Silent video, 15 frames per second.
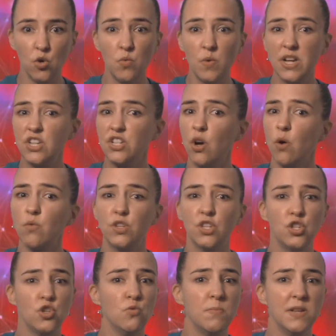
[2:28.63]
who we
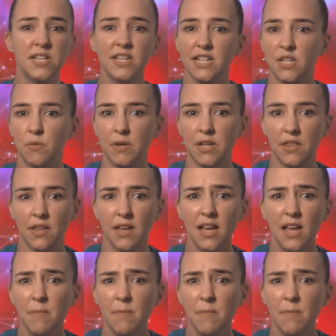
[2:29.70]
don't do business with